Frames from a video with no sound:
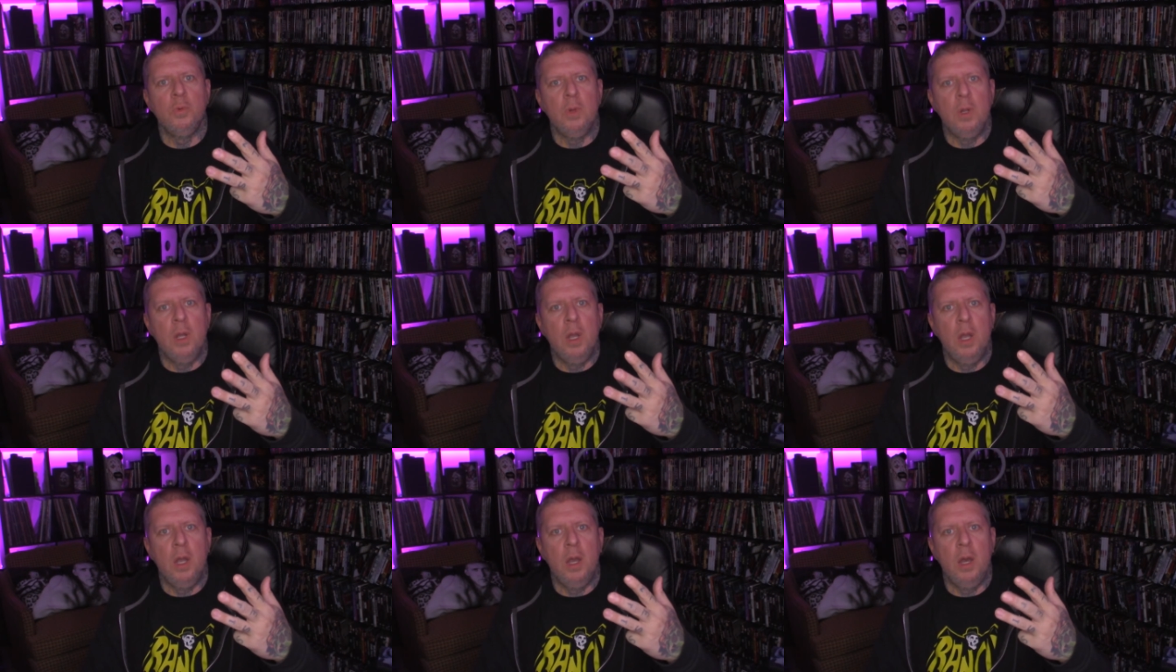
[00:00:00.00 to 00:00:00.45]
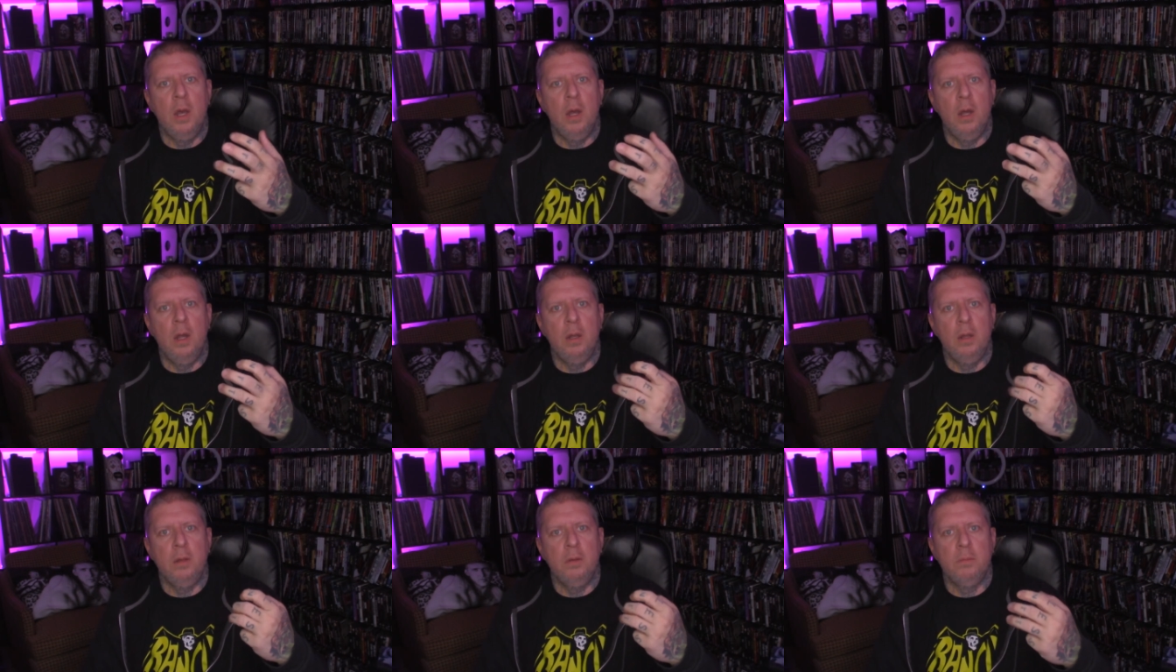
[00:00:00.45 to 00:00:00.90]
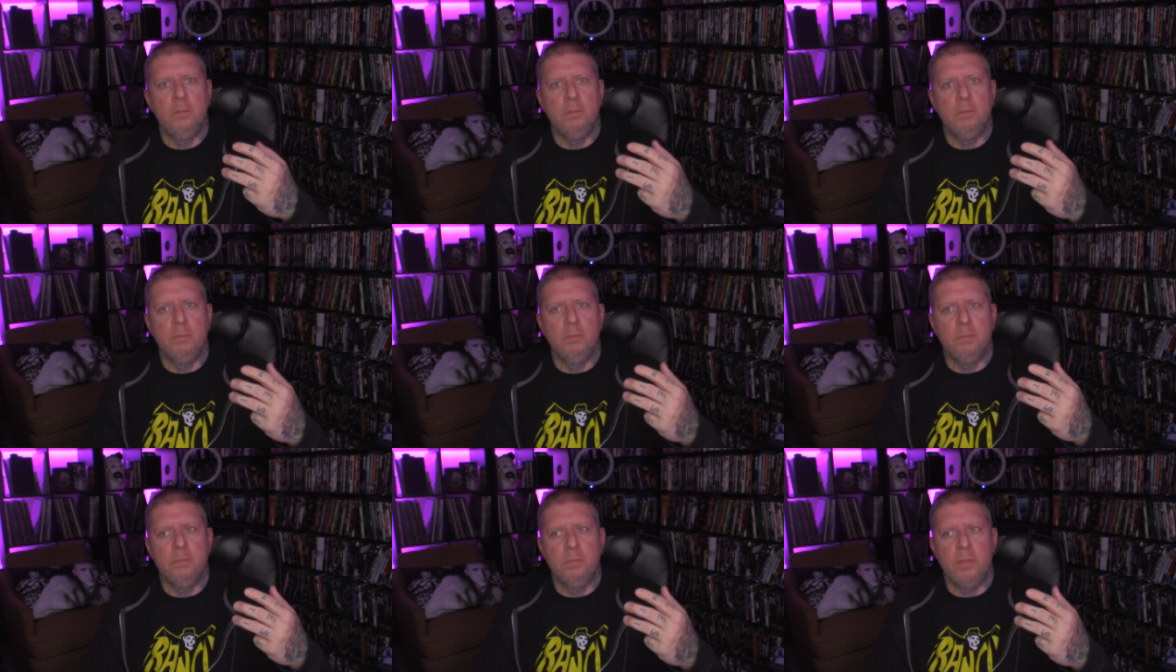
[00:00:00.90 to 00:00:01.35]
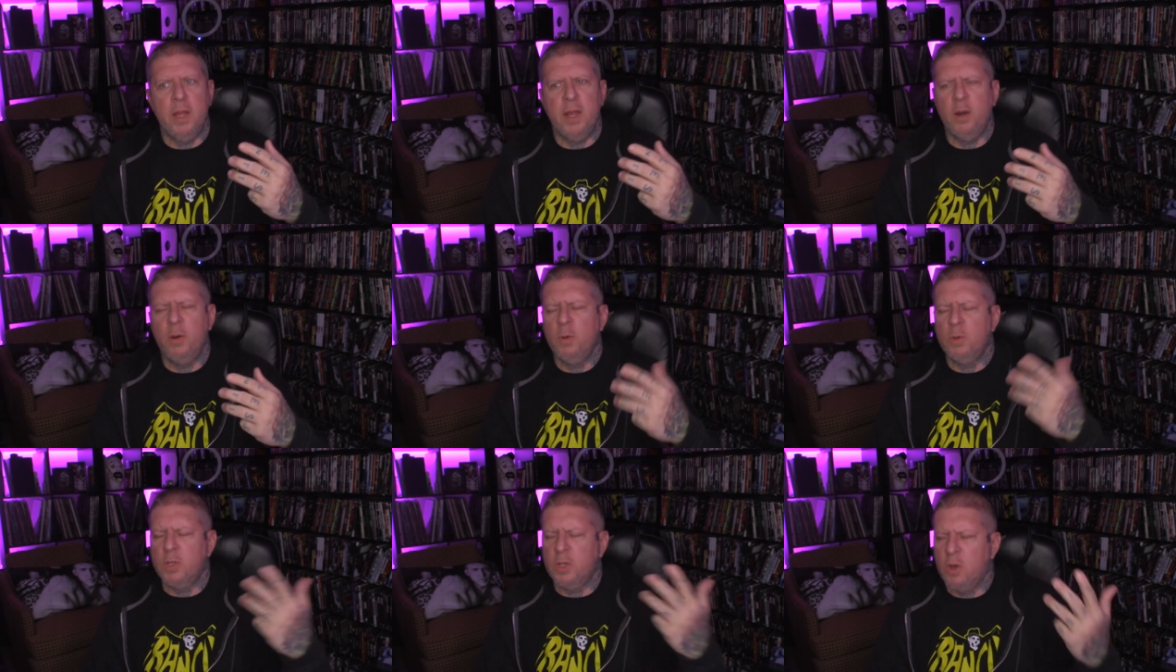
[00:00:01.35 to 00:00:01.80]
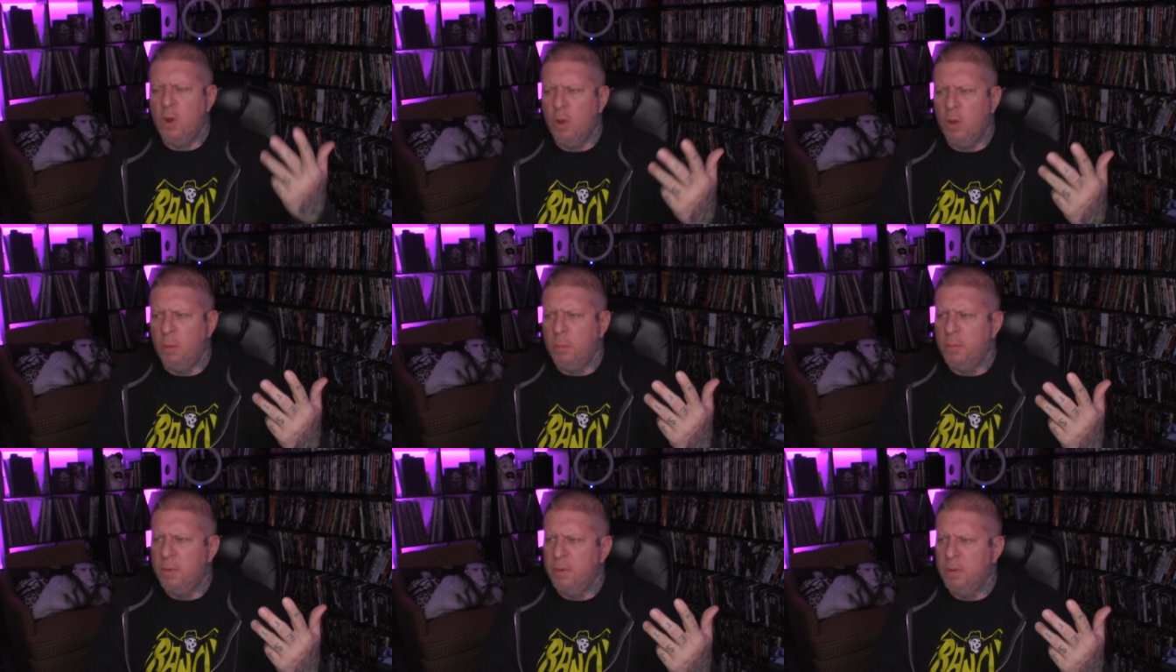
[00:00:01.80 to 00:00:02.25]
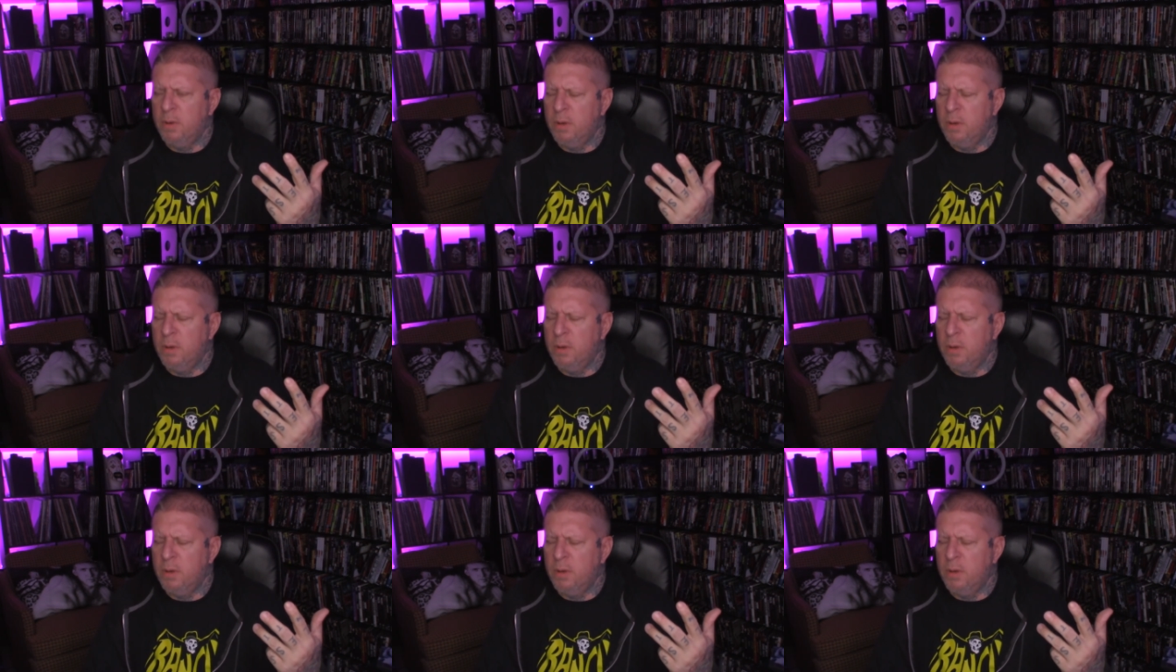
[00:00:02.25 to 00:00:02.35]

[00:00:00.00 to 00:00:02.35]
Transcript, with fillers: Uh, I don't know what to call them.